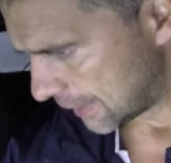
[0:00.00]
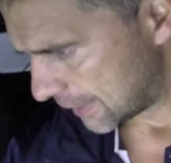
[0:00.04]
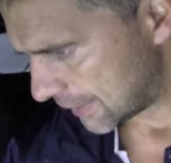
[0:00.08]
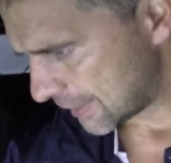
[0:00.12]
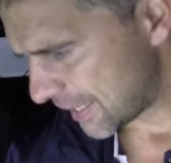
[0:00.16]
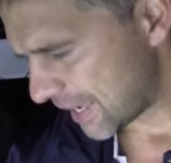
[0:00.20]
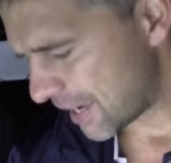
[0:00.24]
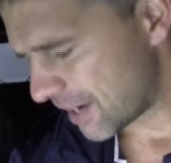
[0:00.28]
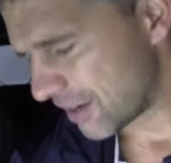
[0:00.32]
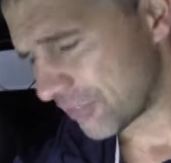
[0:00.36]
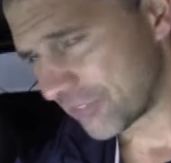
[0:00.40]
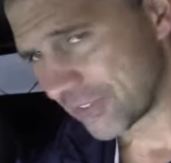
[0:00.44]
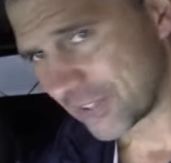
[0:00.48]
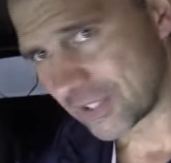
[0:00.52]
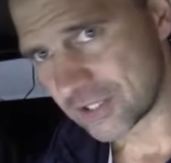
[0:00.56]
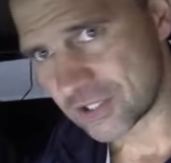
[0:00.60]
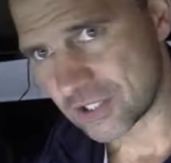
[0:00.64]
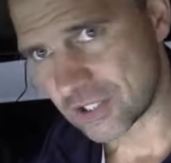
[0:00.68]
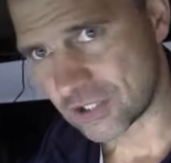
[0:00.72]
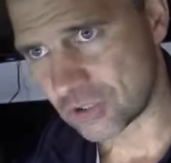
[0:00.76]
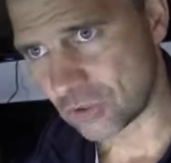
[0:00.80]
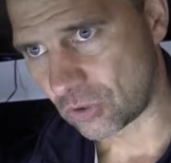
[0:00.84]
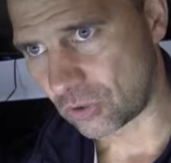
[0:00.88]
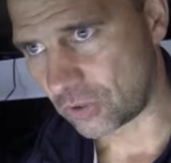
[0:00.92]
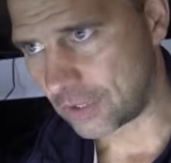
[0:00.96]
Yeah, I think it's
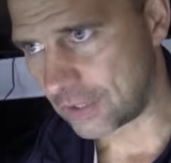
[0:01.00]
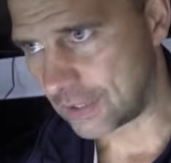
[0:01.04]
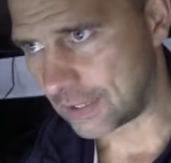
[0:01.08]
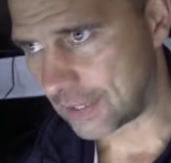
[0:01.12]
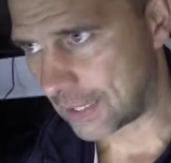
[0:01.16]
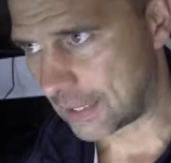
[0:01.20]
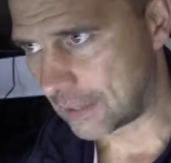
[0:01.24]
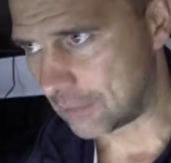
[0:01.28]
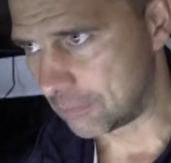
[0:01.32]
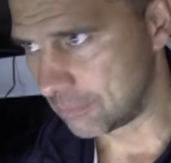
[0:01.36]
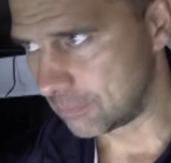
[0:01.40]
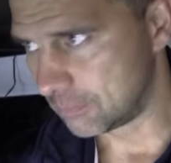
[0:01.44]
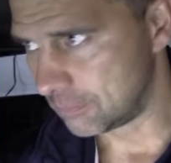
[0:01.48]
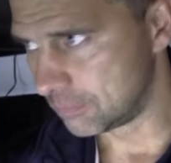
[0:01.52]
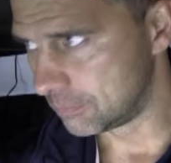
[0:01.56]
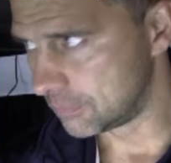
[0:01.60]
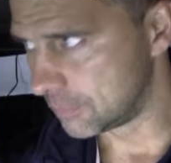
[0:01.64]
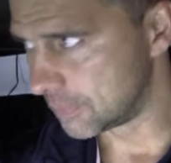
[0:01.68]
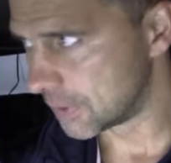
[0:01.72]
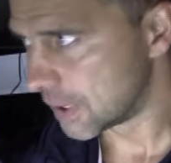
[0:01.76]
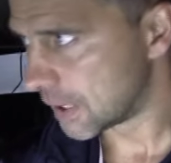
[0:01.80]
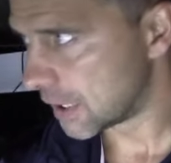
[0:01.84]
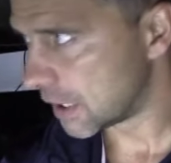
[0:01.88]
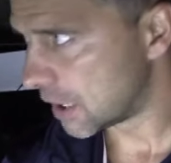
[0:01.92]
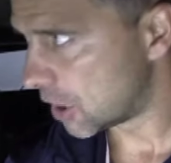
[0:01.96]
the story of the game.
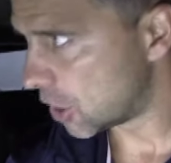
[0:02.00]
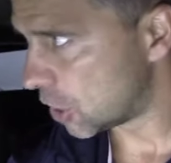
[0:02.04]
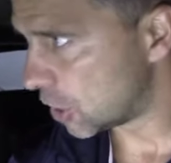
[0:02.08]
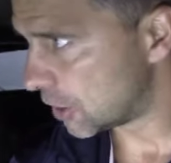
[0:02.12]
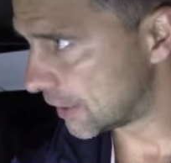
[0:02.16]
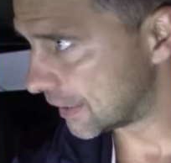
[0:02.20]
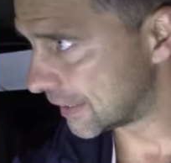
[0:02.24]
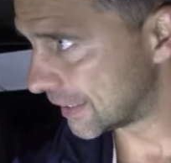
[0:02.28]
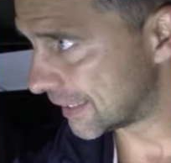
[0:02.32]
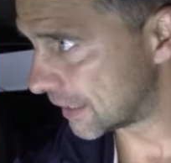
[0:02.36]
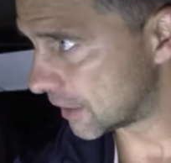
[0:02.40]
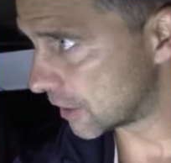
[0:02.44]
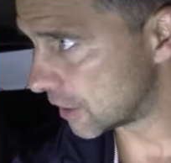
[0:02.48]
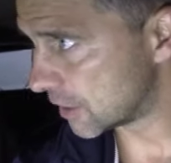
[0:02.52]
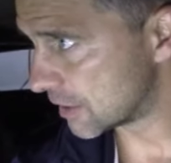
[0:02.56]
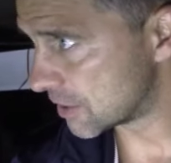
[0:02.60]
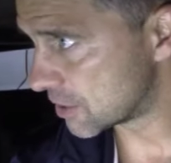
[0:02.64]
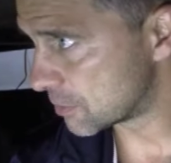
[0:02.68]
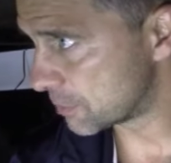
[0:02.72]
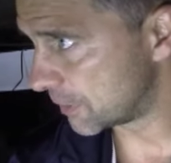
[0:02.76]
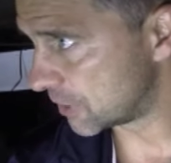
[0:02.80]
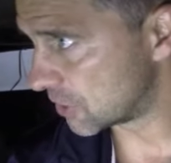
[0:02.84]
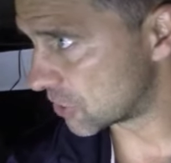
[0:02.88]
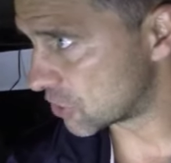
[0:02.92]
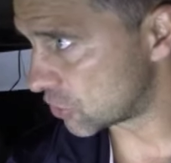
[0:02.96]

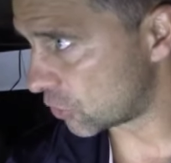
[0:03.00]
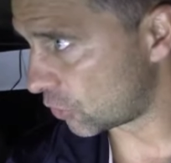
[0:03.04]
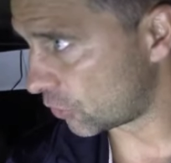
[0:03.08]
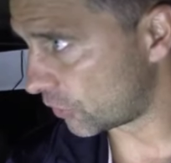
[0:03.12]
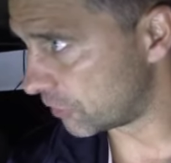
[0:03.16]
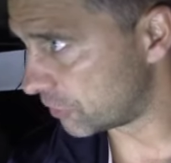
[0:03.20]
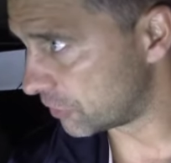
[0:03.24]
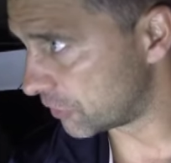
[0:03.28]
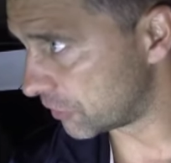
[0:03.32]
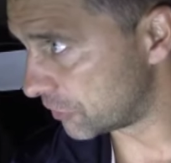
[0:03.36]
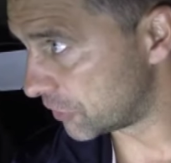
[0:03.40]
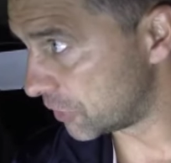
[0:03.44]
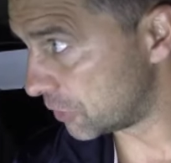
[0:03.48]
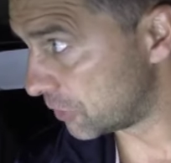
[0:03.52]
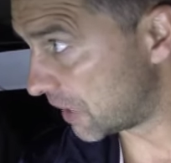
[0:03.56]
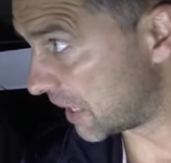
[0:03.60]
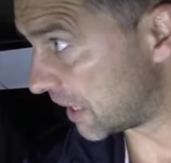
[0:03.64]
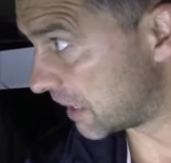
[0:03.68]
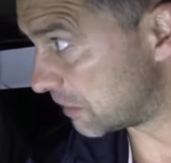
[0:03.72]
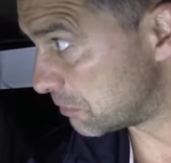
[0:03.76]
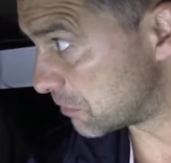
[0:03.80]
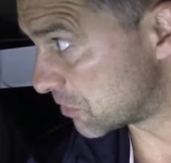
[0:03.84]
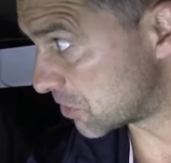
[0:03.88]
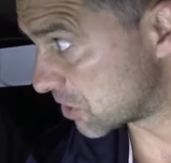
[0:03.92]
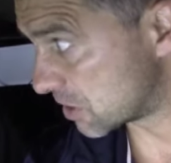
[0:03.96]
It's been a story for a few
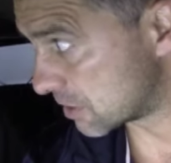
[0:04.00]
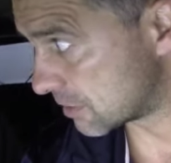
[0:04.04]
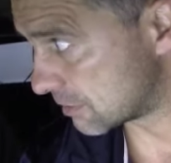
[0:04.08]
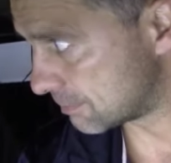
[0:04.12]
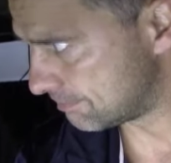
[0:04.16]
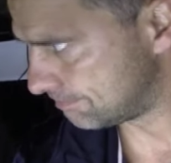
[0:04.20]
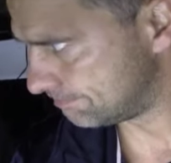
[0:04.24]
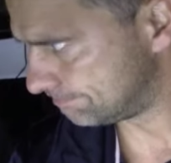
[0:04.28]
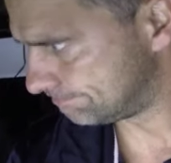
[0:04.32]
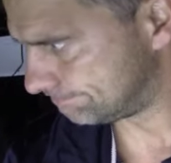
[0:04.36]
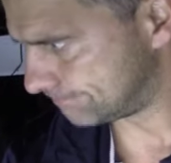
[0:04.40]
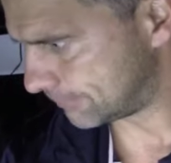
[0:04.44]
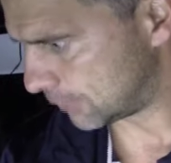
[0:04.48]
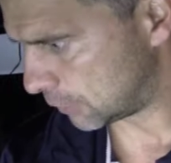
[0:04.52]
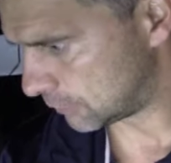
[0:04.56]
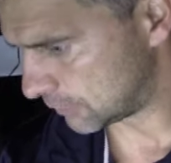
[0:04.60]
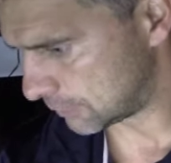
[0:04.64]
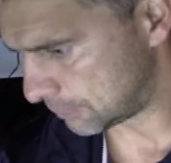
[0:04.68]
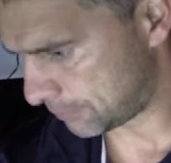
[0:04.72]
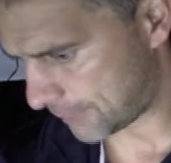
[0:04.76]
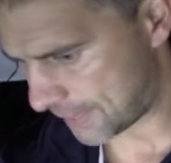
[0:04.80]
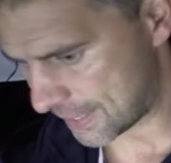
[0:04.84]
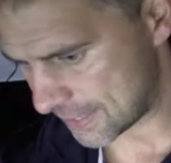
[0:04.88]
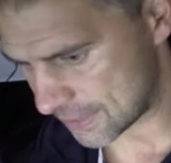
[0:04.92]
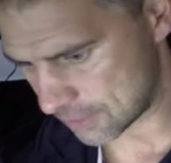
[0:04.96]
games over
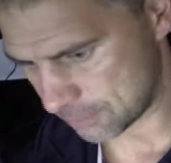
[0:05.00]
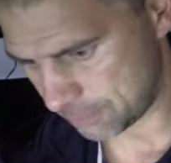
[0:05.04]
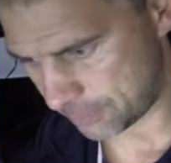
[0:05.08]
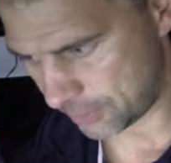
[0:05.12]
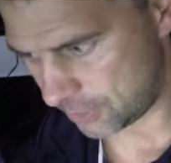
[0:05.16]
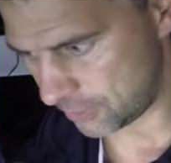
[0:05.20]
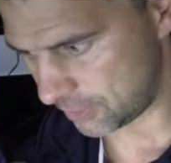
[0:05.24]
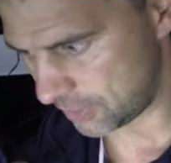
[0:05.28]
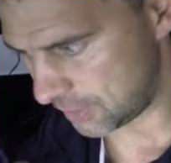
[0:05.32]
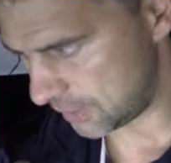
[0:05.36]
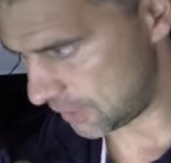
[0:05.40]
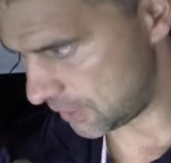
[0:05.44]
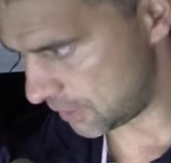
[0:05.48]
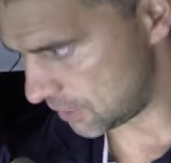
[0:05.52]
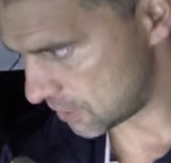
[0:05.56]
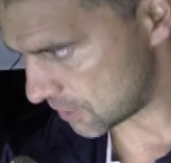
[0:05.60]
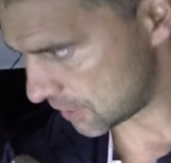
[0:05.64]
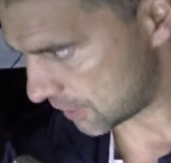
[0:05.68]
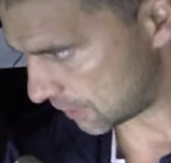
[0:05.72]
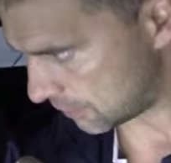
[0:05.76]
the past period of the years